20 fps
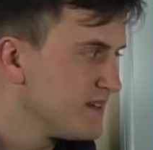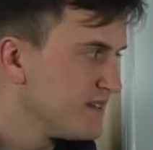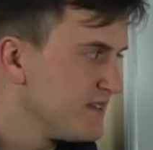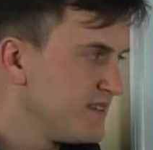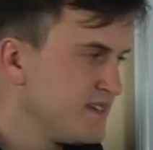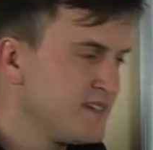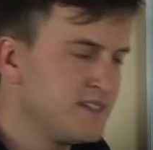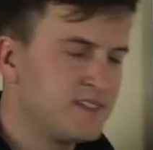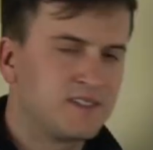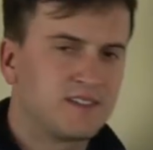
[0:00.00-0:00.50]

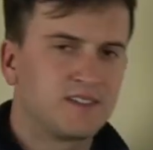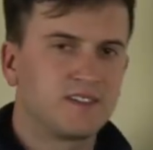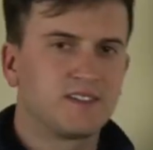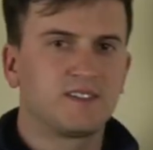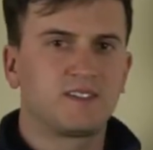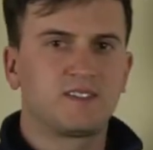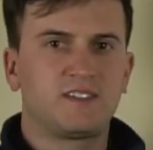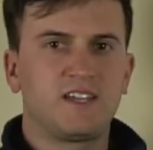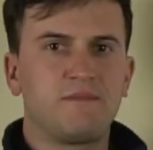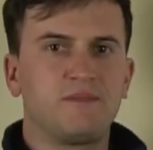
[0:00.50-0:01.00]
This
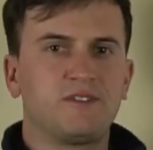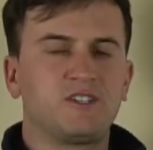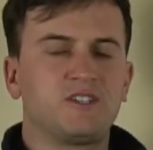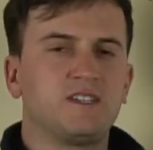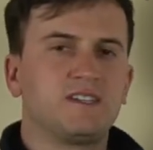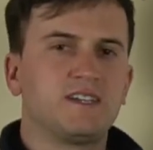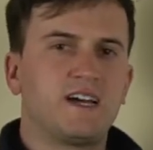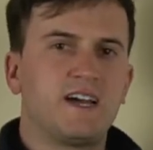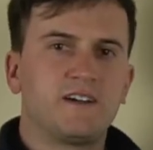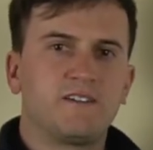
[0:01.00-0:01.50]
state
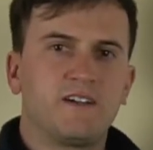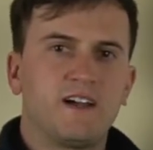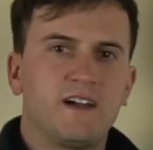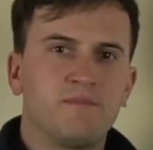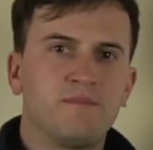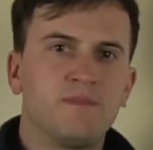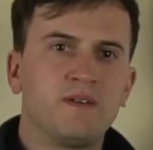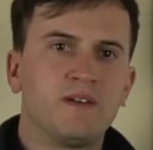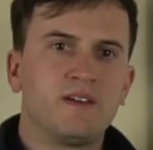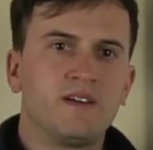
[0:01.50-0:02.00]
machine
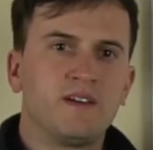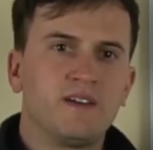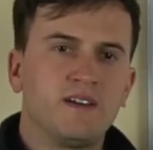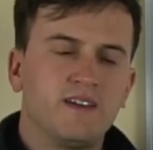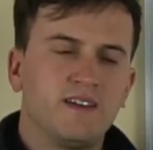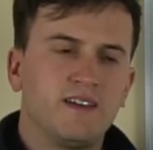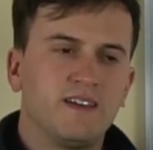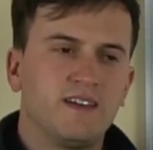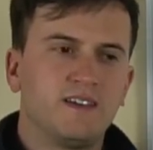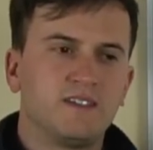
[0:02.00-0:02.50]
diagram
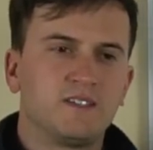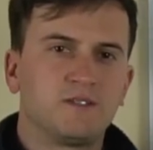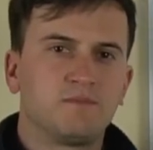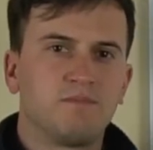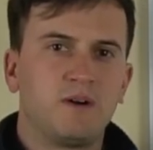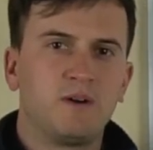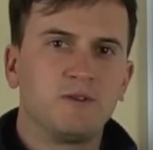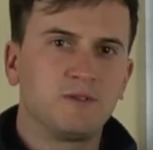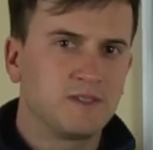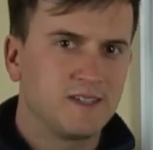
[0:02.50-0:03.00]
is
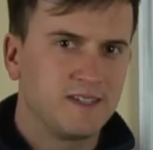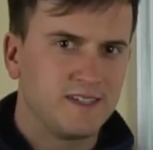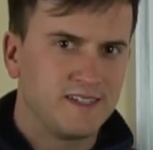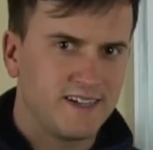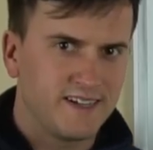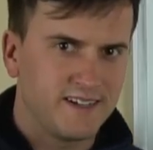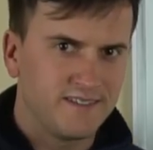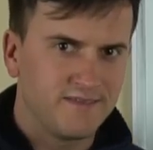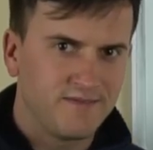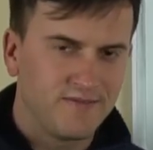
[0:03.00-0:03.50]
mostly
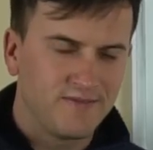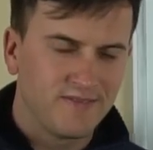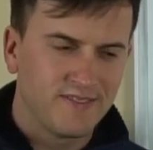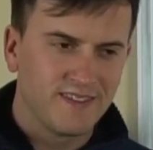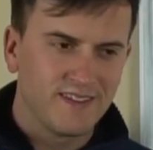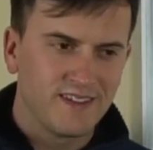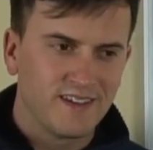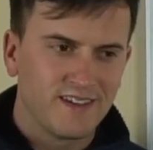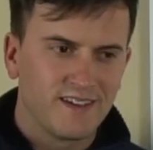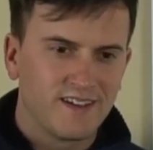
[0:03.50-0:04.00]
done.
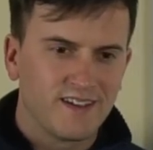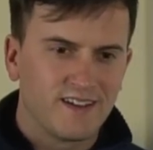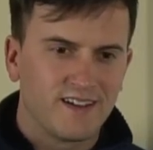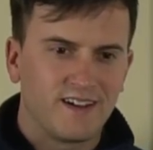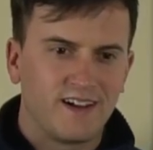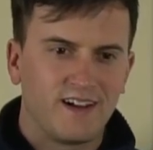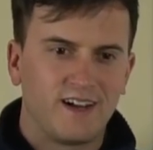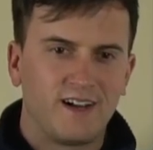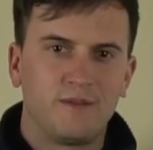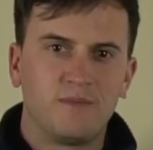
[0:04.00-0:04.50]

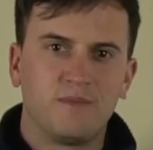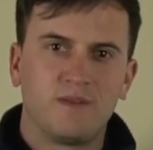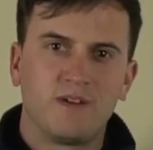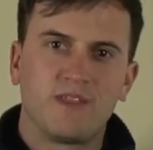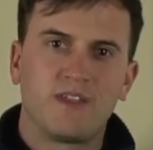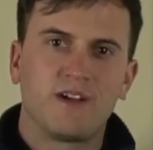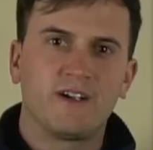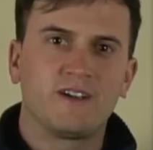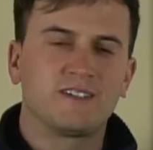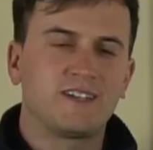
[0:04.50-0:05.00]

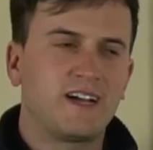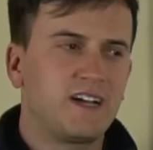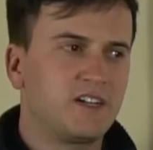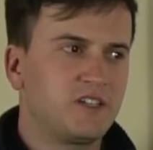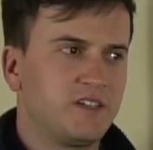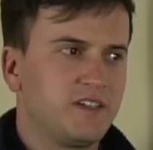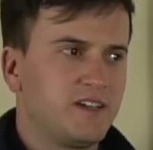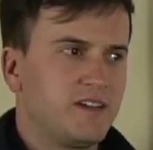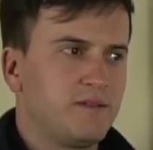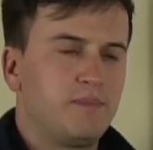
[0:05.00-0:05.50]
There is
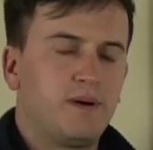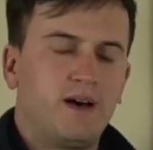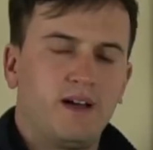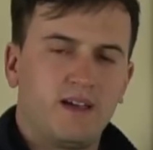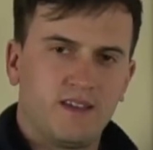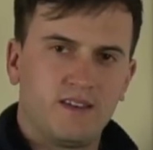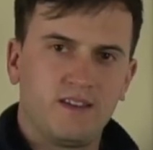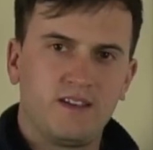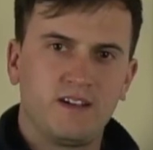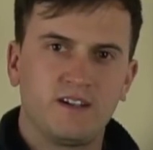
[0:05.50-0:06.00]
actually a bug
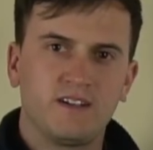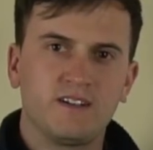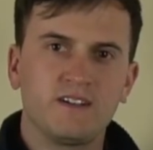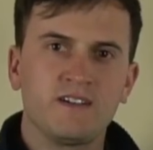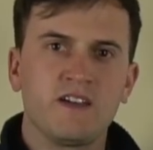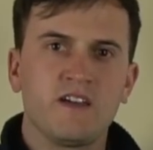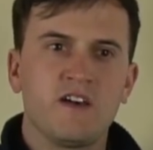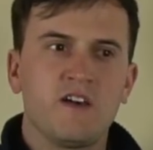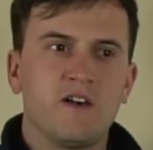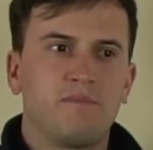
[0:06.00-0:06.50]
in
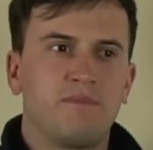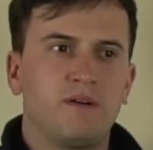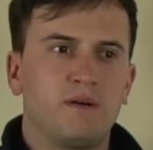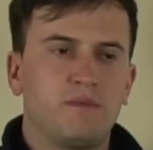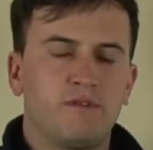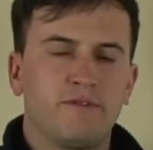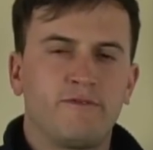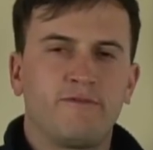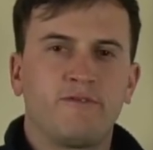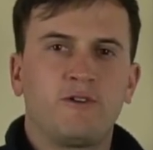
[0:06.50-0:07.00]
here, but
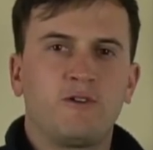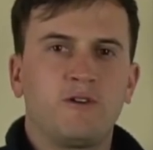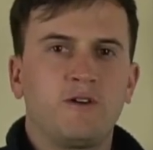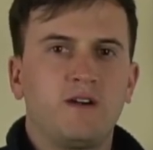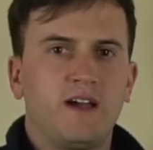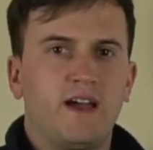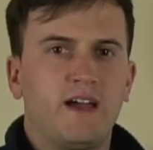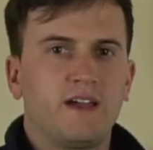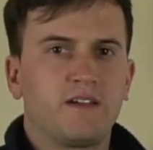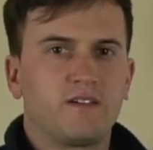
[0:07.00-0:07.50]

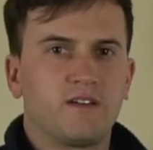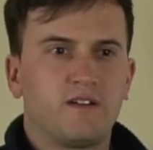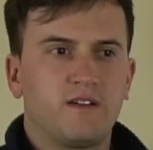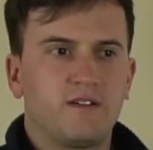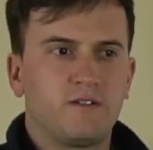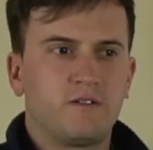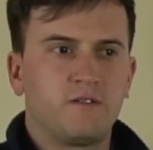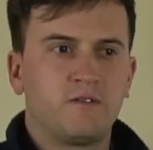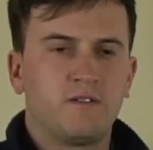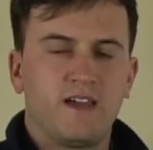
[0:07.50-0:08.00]
before I
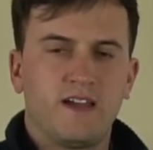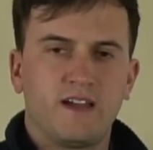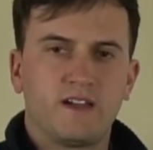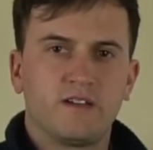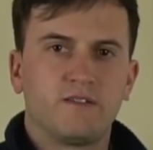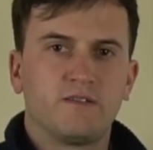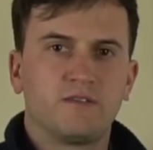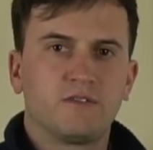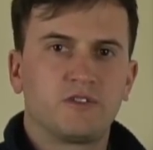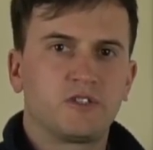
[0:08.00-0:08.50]
go
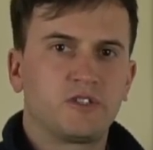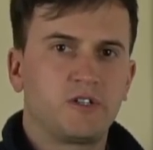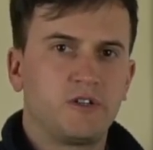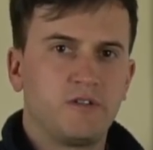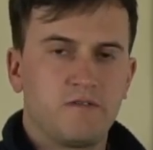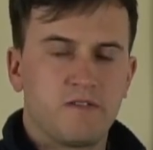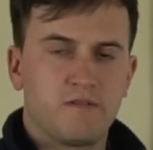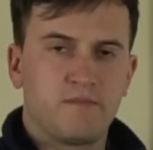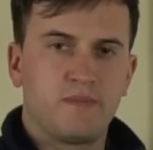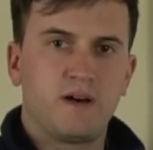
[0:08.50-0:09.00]
and show
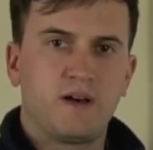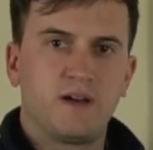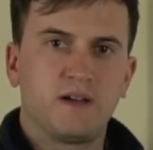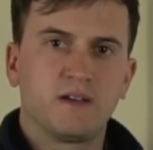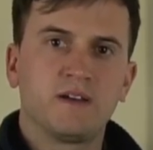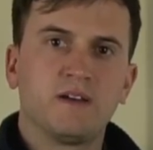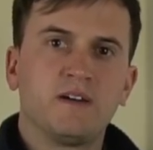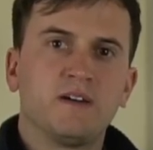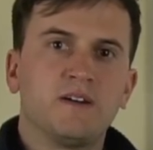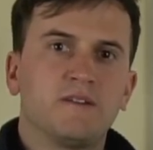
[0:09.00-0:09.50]
you the
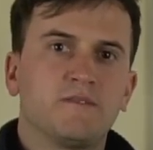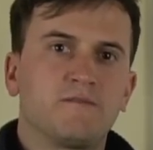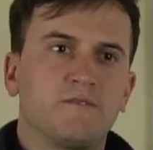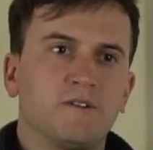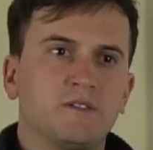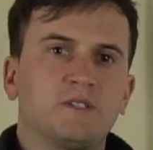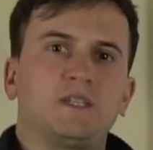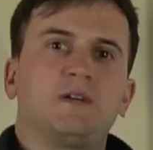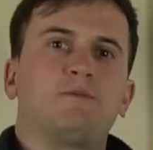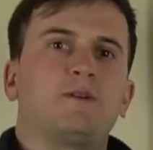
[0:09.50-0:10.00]
bug,
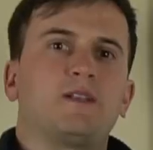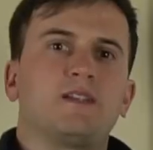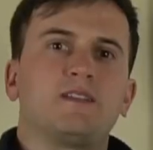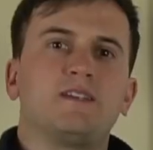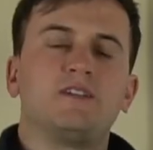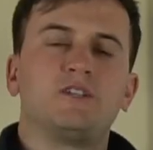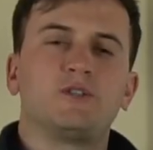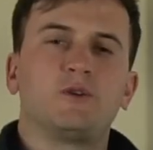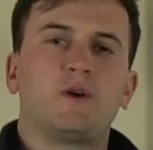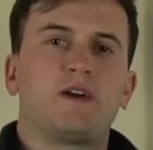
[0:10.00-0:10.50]
first I want to
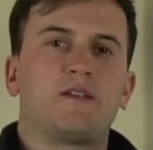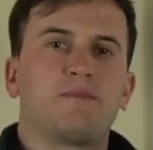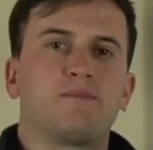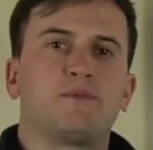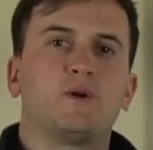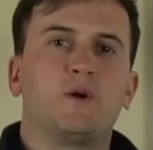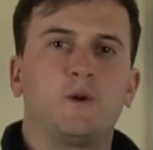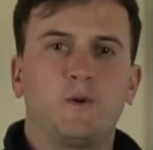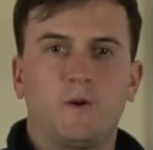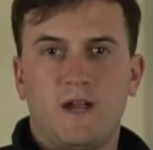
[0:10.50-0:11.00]
teach you how to
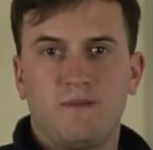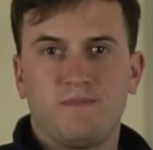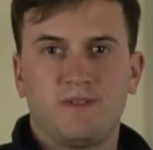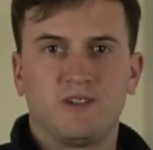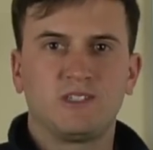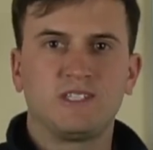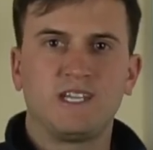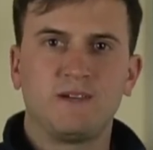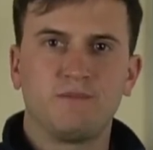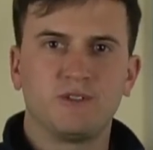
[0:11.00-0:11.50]
program the
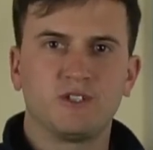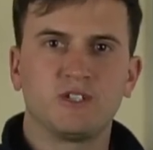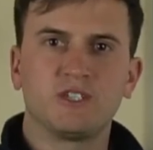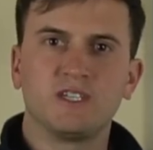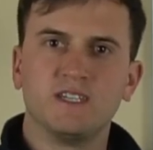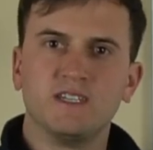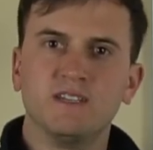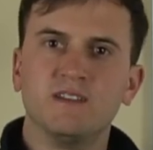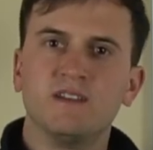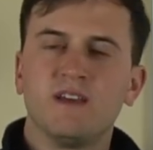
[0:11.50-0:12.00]
state
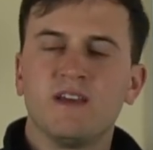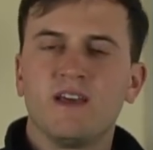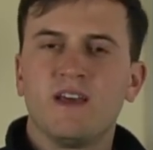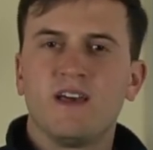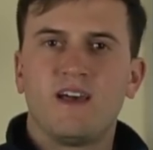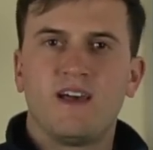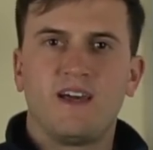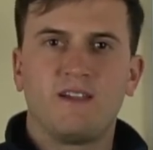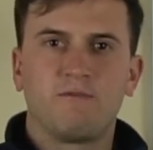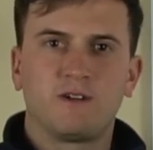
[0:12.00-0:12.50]
machine.
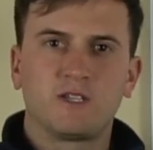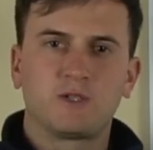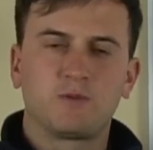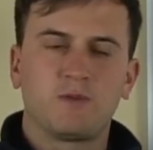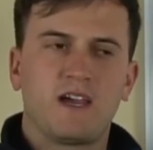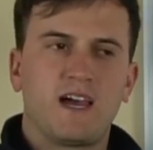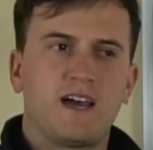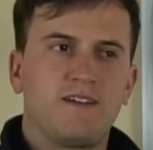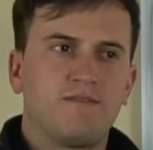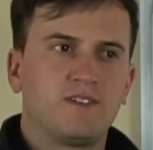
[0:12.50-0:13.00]
And once we
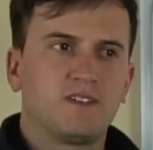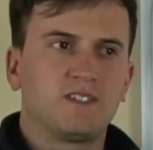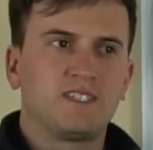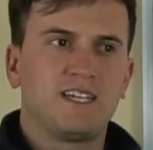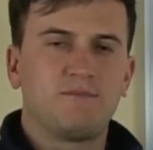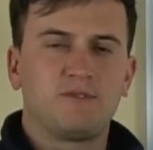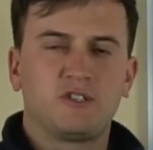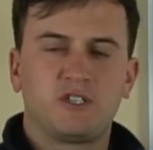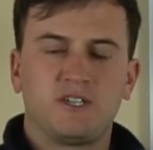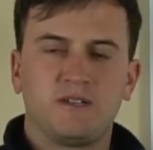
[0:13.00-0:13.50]
have the
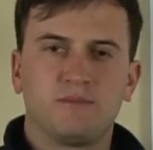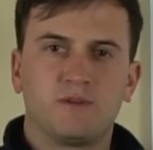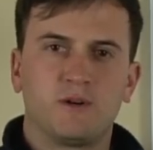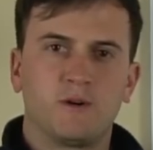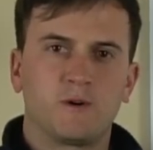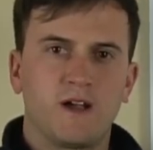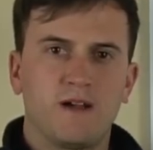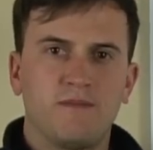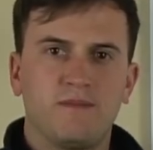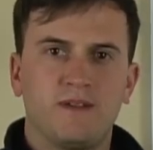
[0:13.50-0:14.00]
state machine
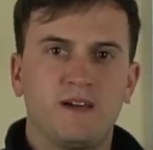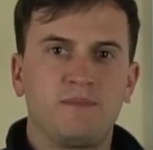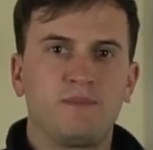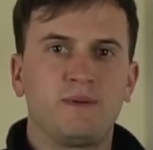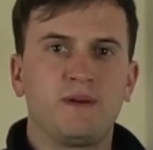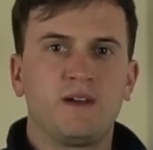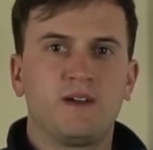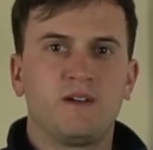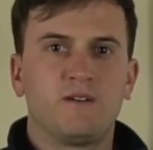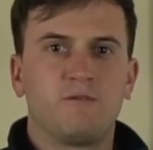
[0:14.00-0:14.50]
programmed
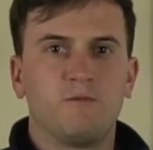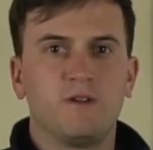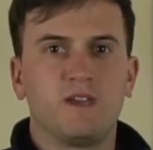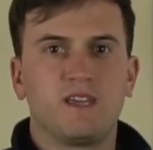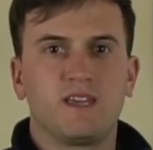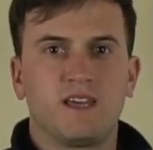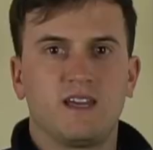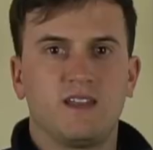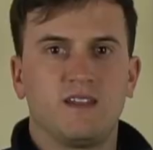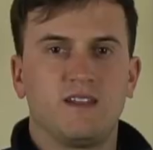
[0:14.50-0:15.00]
up, we
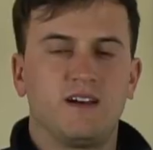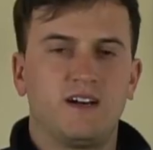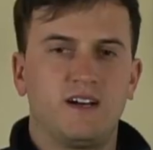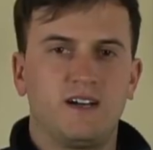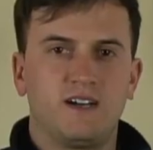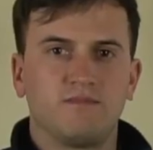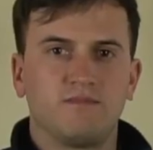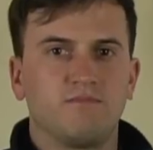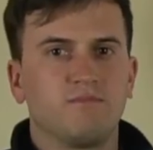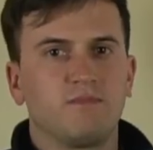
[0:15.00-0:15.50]
can
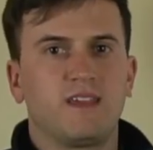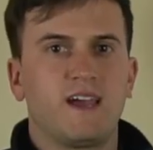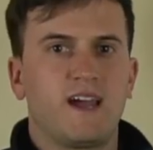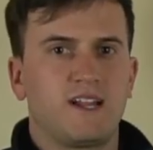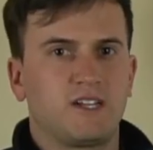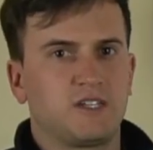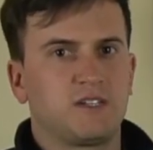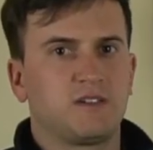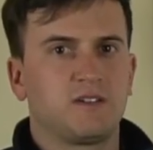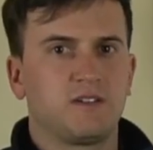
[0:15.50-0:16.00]

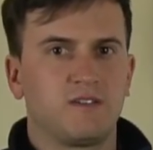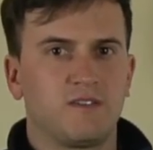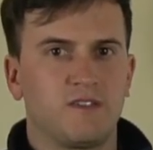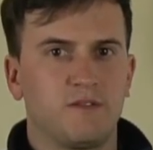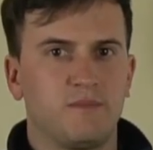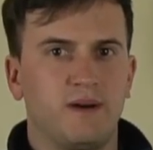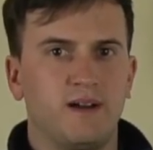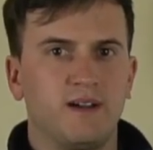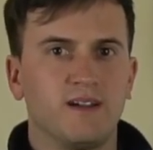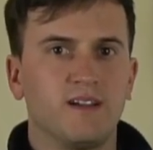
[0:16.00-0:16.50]
catch the
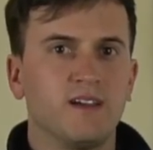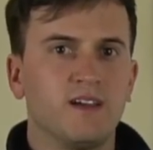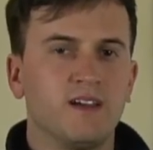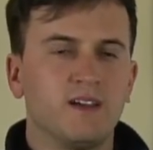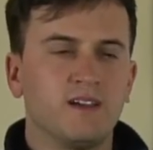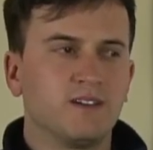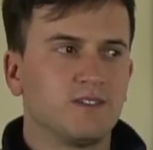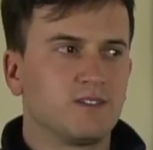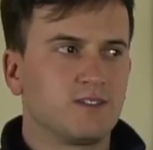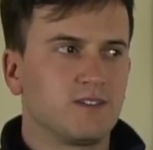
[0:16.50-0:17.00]
bug.
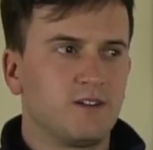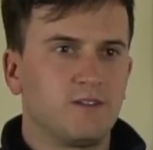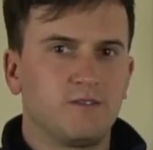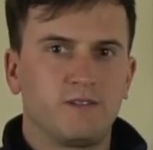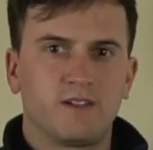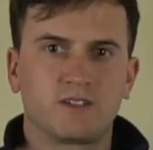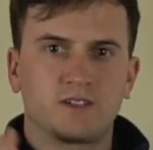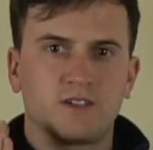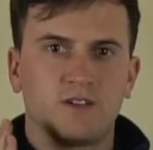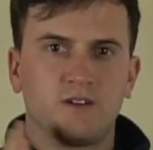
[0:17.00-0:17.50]
So
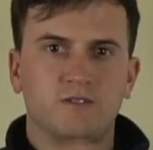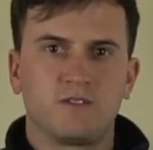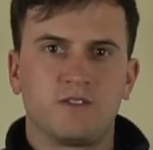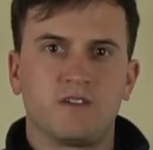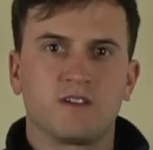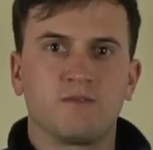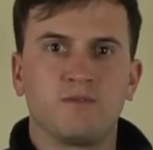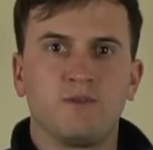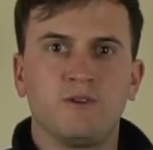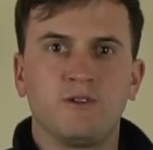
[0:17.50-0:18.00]
let's go to
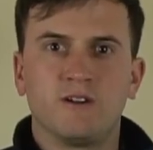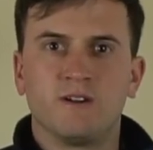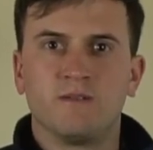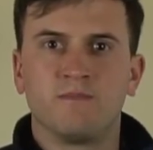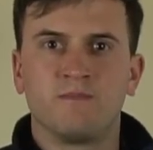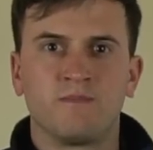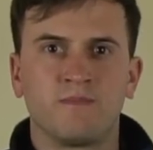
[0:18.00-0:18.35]
the computer.